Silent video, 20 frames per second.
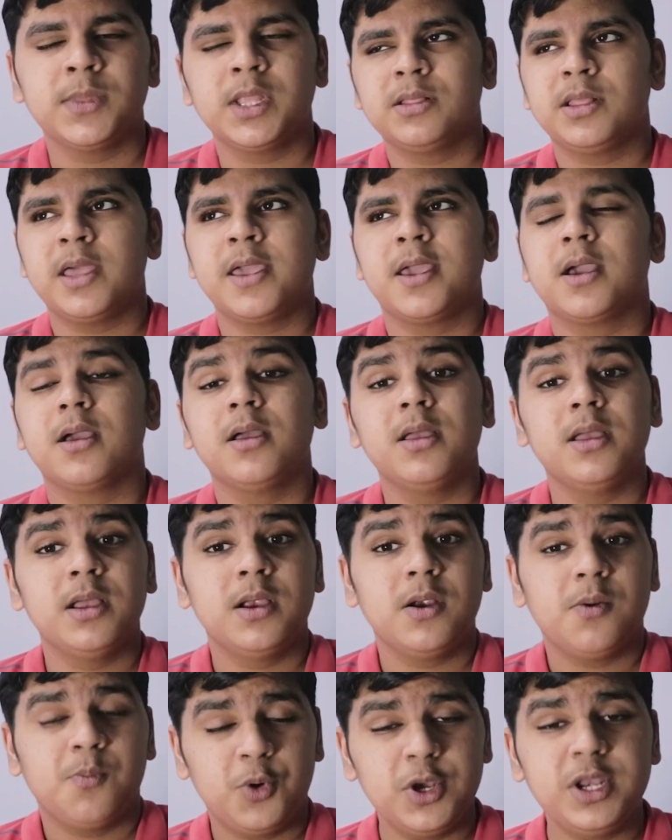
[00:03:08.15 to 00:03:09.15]
like
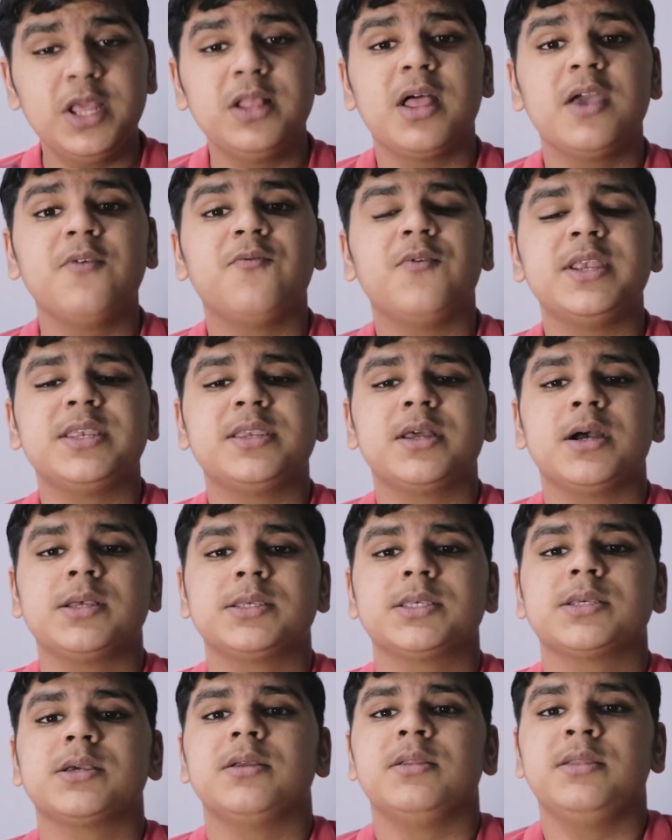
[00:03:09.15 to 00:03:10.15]
pretty lightweight
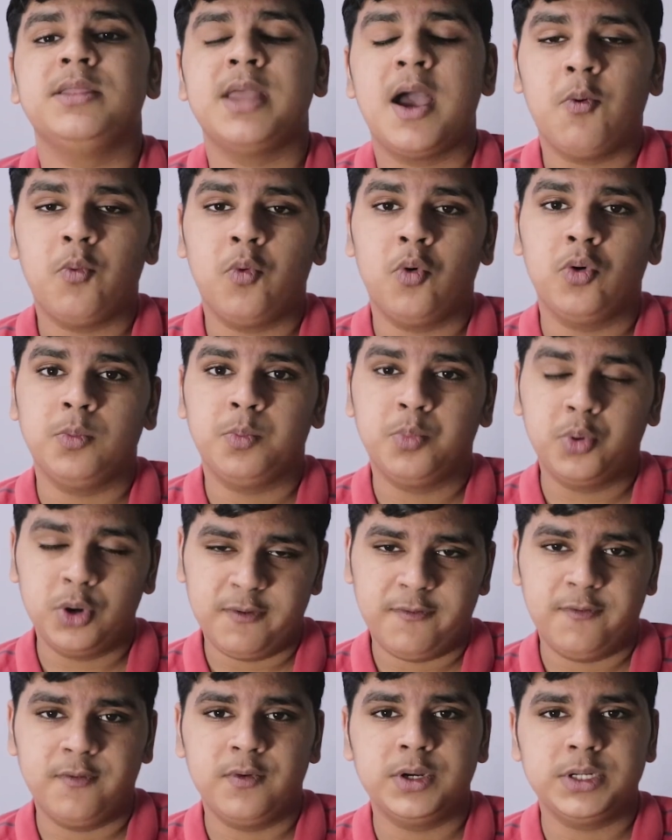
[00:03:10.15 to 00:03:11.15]
tasks that won't put
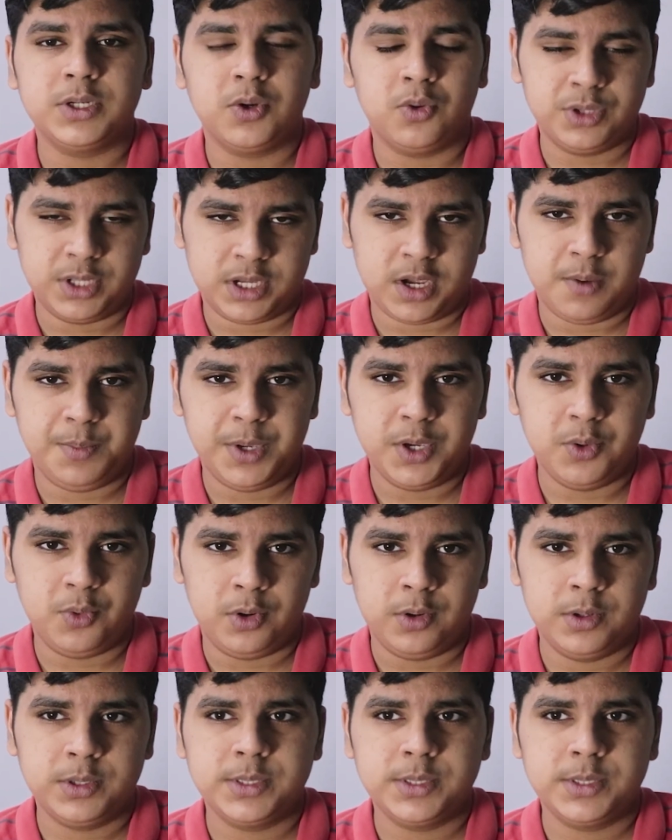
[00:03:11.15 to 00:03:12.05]
effort on the computer.